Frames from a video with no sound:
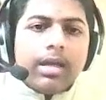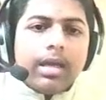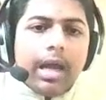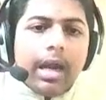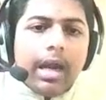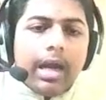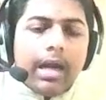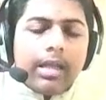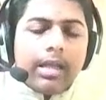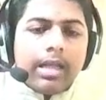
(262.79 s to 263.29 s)

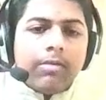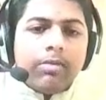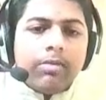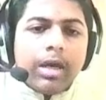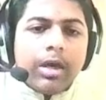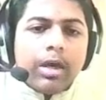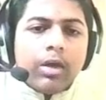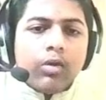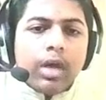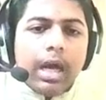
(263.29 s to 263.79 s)
And then we
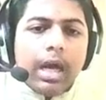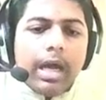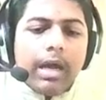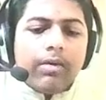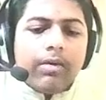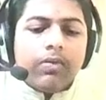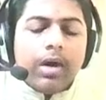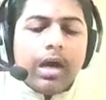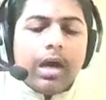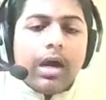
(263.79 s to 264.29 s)
are going to
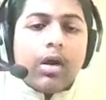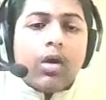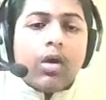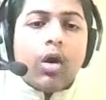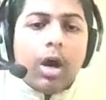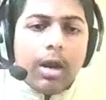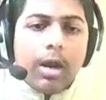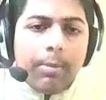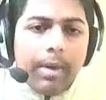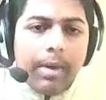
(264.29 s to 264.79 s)
have a
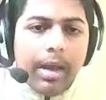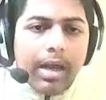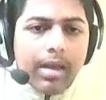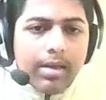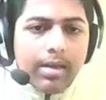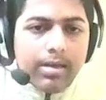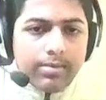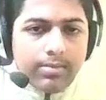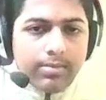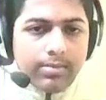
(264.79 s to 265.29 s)
callback,
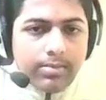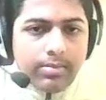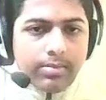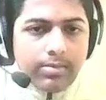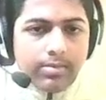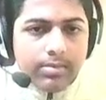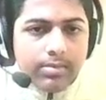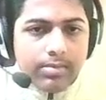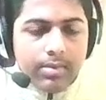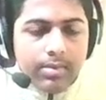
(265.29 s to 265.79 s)

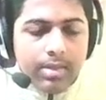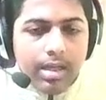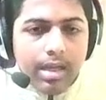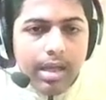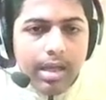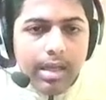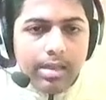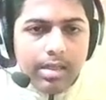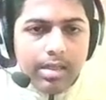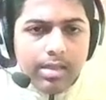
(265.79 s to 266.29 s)

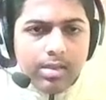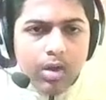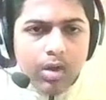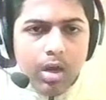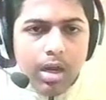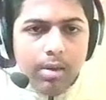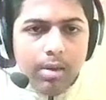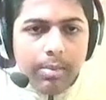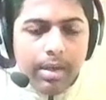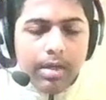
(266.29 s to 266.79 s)
and this
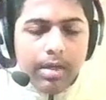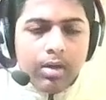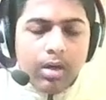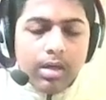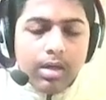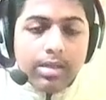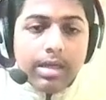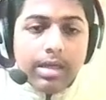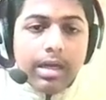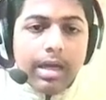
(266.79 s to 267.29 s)
callback,
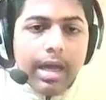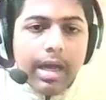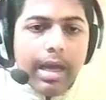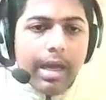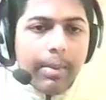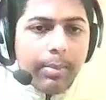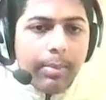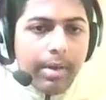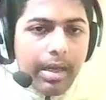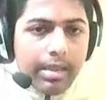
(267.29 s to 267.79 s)
not the
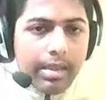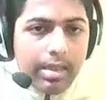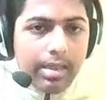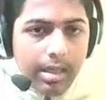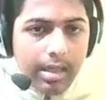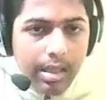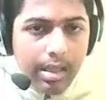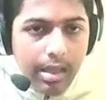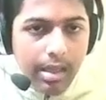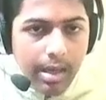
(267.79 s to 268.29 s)
app, I
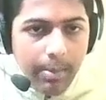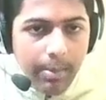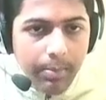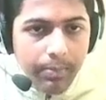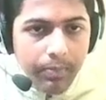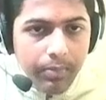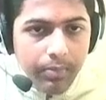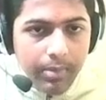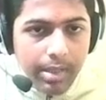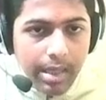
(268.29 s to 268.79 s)
think, yep,
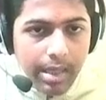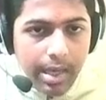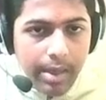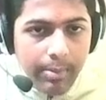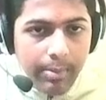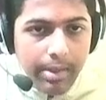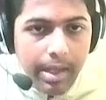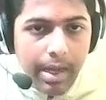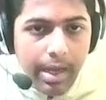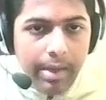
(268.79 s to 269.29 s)

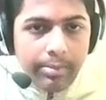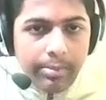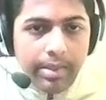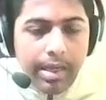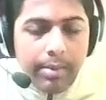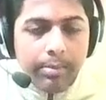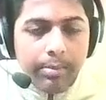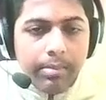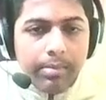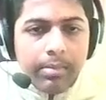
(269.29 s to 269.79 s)
yeah, app the
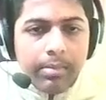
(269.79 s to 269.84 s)
app.